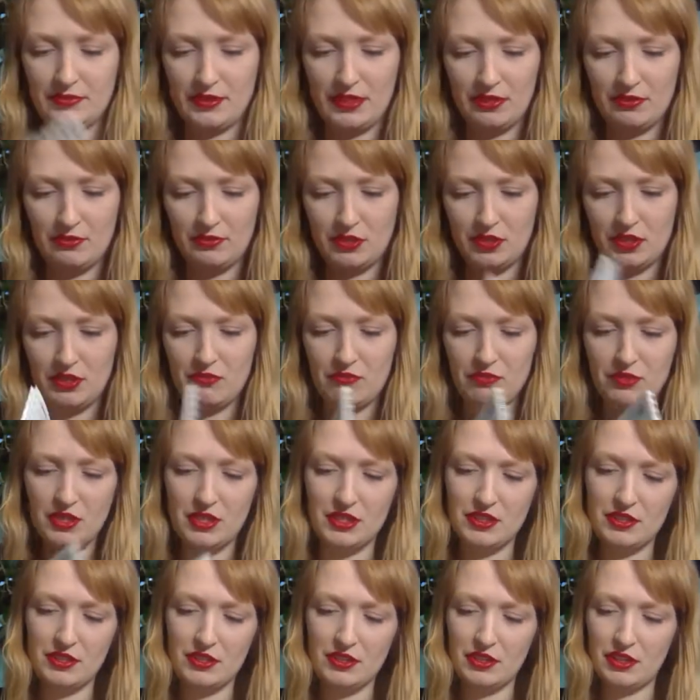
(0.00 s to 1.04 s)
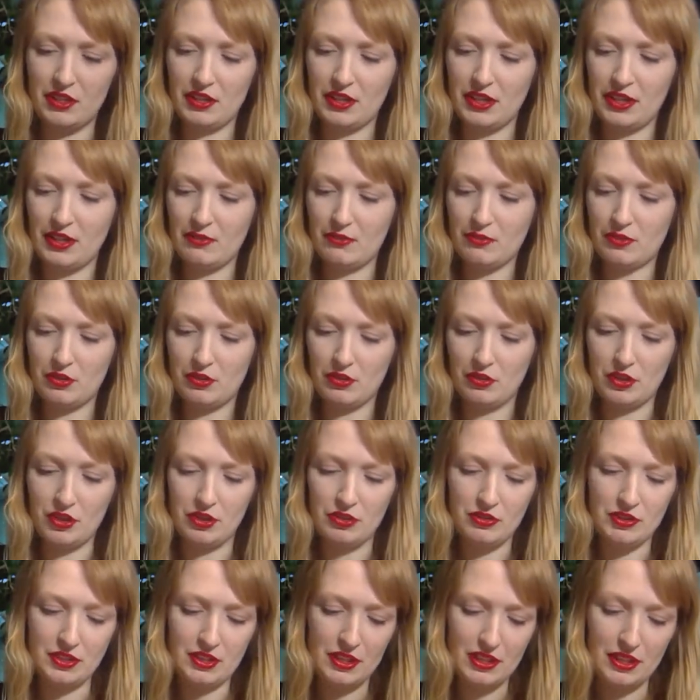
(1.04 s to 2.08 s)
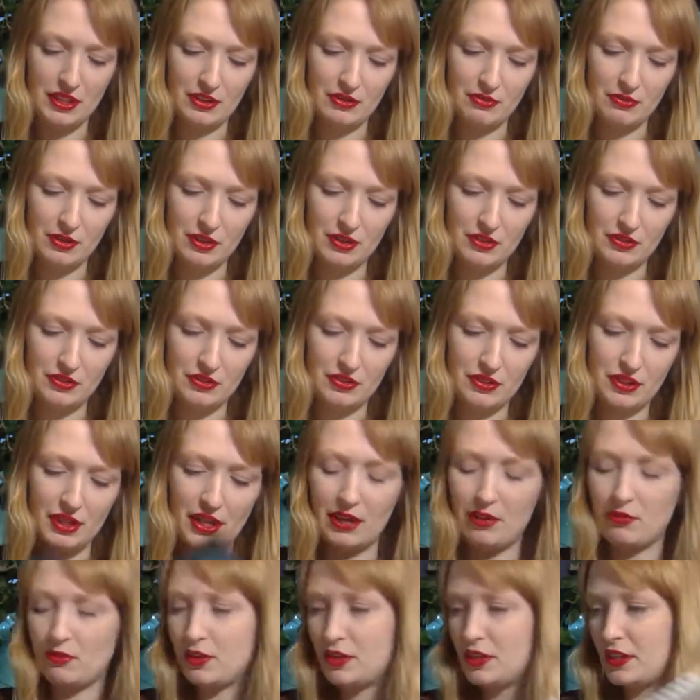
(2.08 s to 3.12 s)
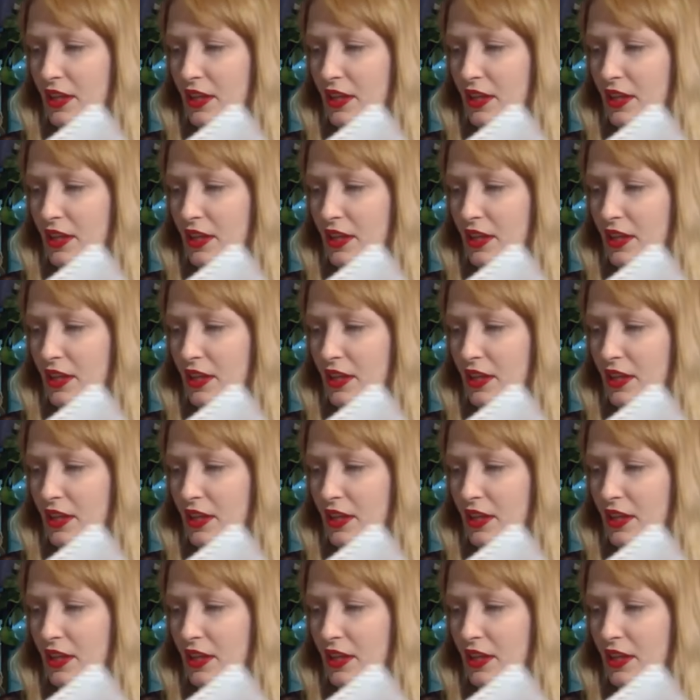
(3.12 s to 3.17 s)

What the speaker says: For some reason, I have got loads of liquid on that one,